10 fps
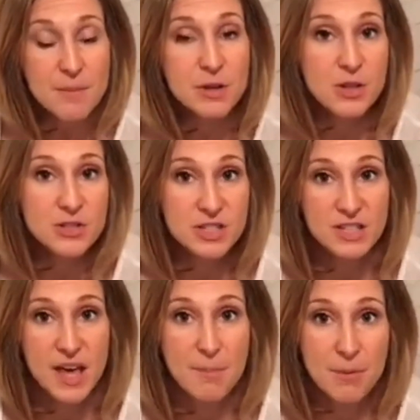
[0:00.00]
closer to
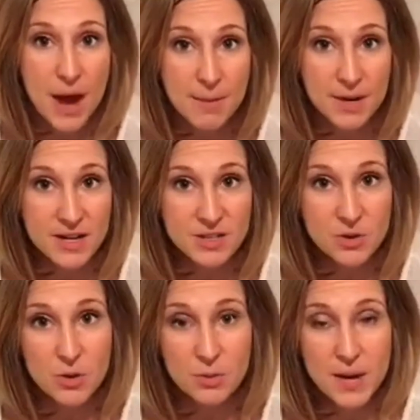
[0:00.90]
that primary
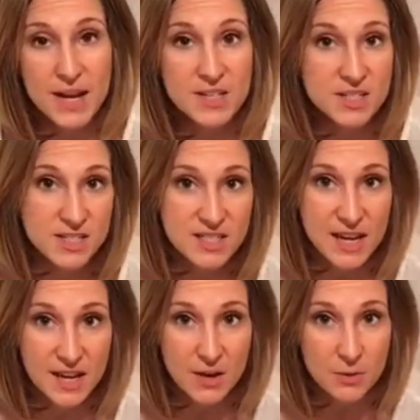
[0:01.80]
school range to
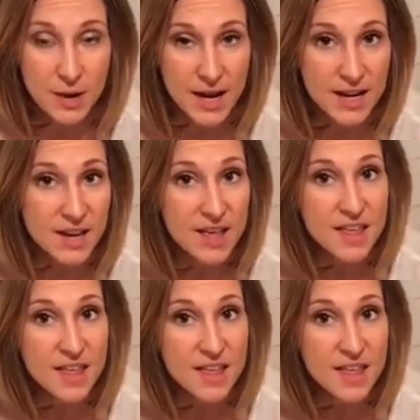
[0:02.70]
2nd grade.